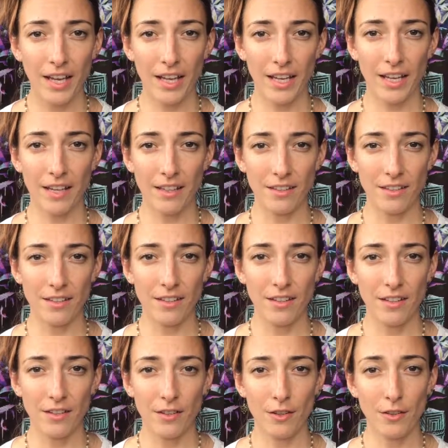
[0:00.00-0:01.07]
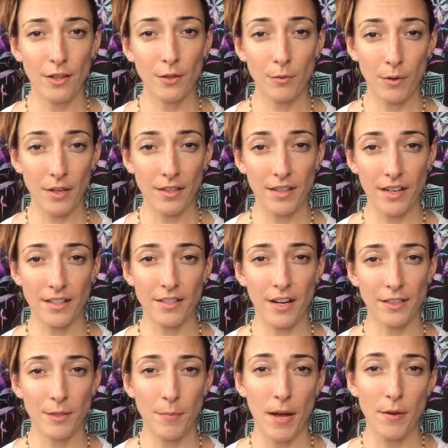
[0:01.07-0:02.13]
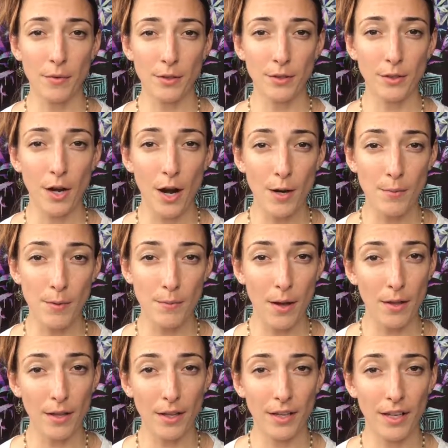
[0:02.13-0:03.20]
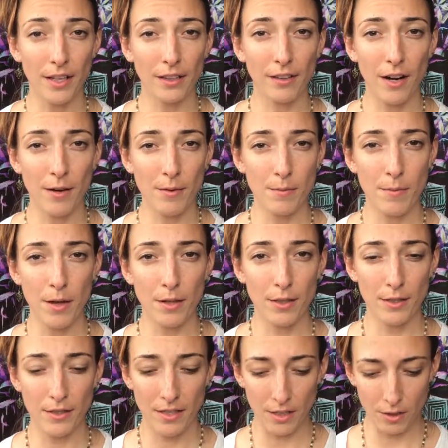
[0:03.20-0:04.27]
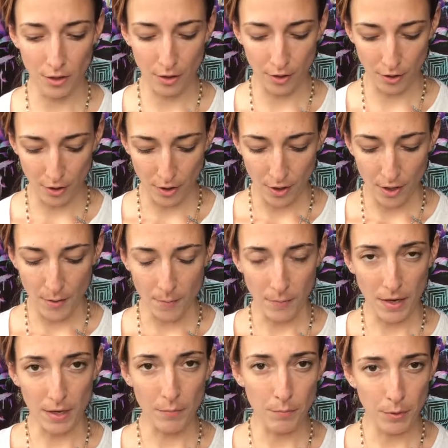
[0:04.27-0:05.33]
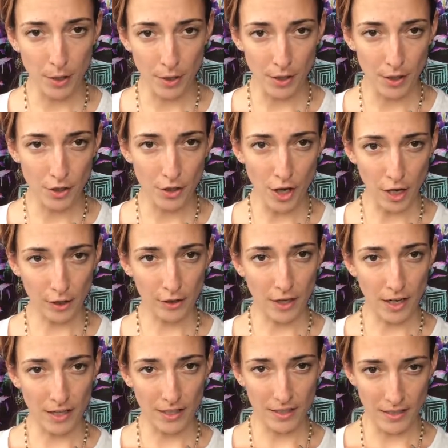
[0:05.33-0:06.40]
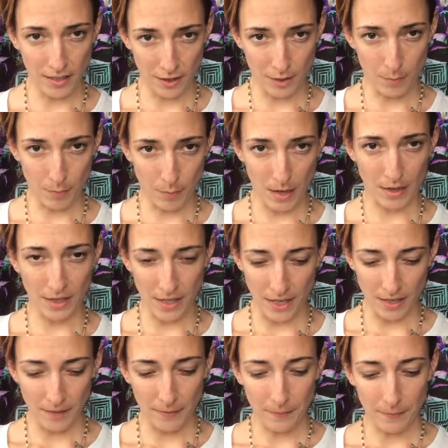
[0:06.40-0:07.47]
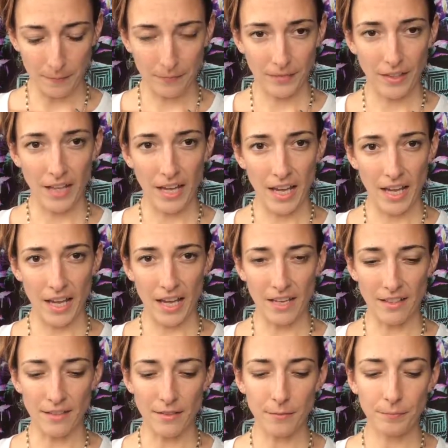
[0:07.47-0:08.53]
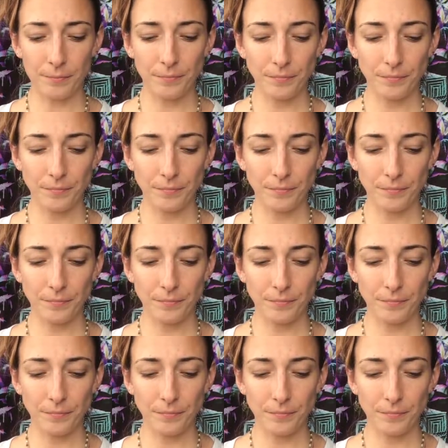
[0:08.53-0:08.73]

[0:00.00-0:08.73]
And the third one that I talked about was Karma Mala. And Karma Mala is in your Manipura chakra. It's in the belly. And